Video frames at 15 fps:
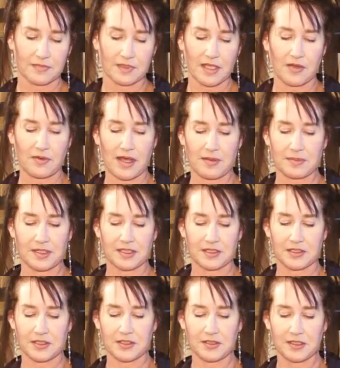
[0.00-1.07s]
So I'm going to
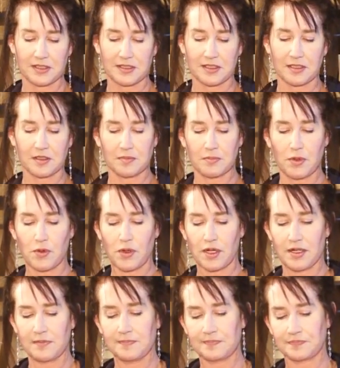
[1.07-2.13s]
stir this a little
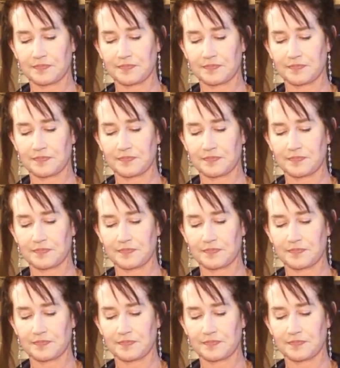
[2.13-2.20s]
more.